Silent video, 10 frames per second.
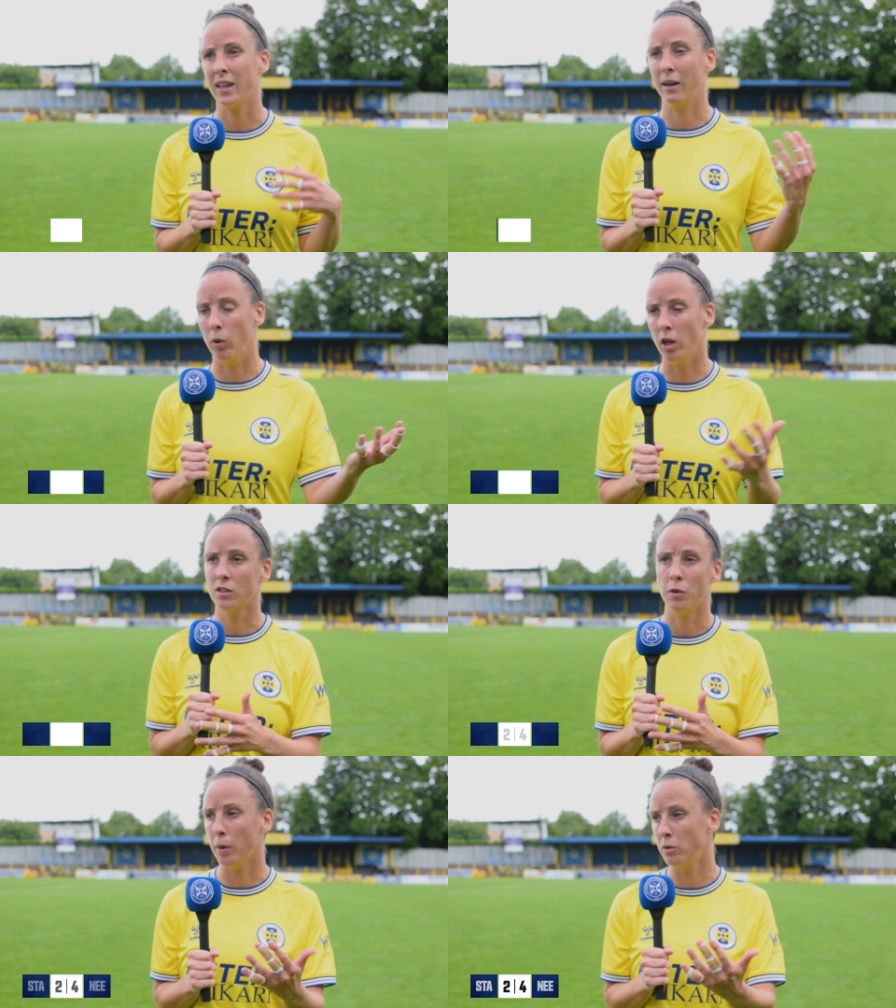I think it
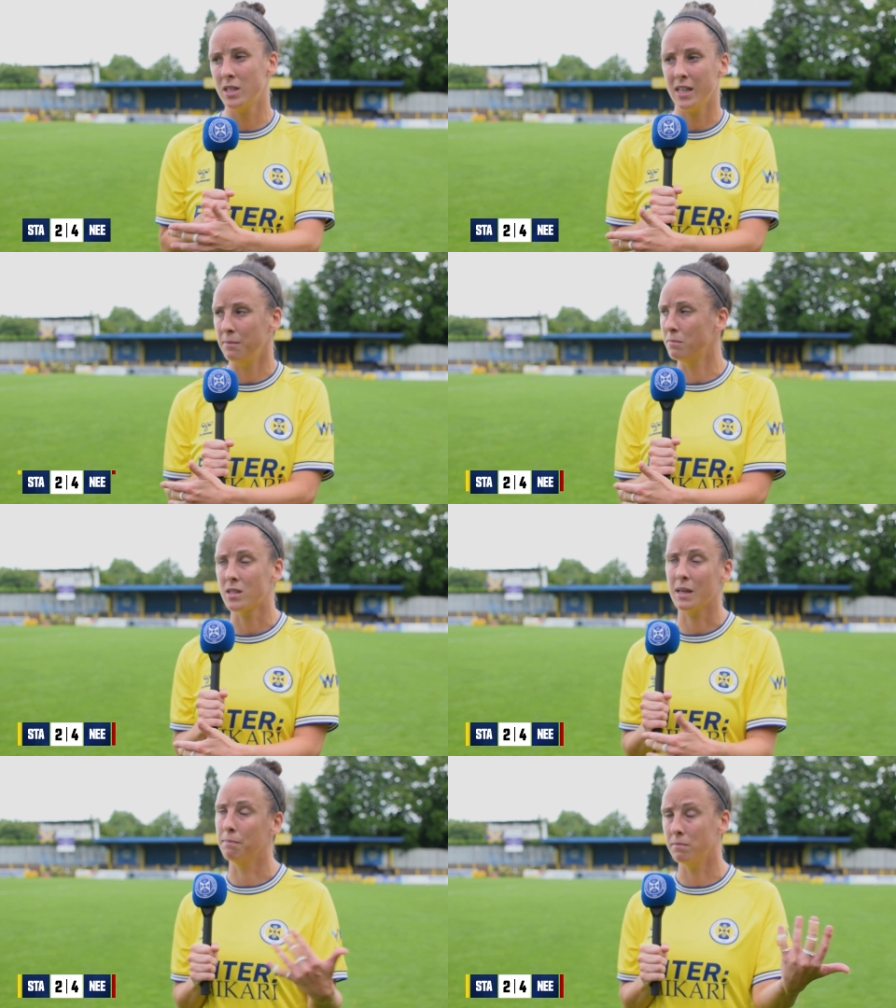works for both
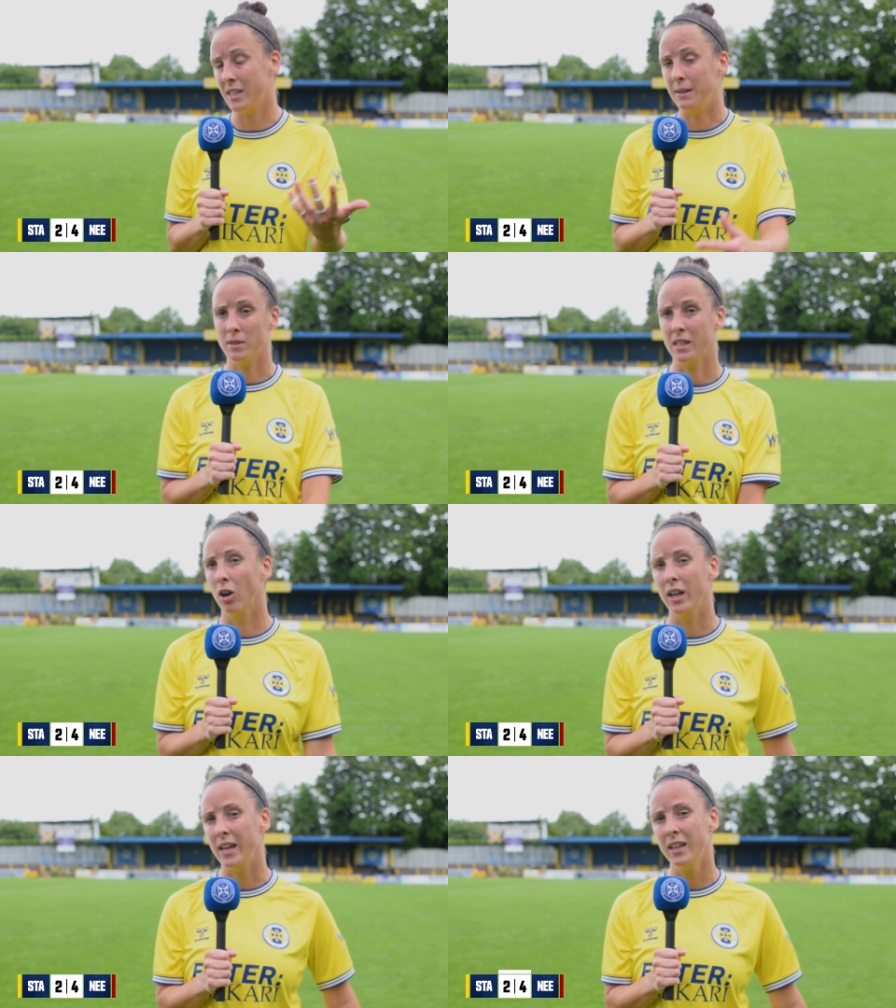teams and teams in
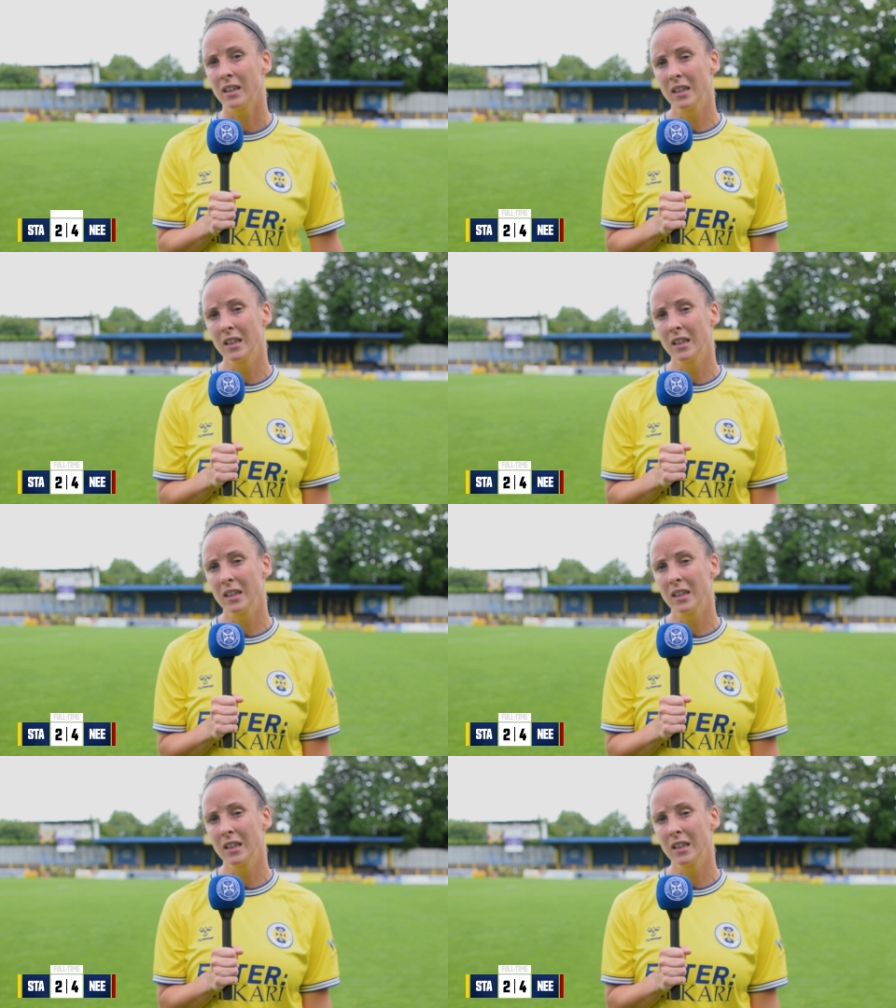our league.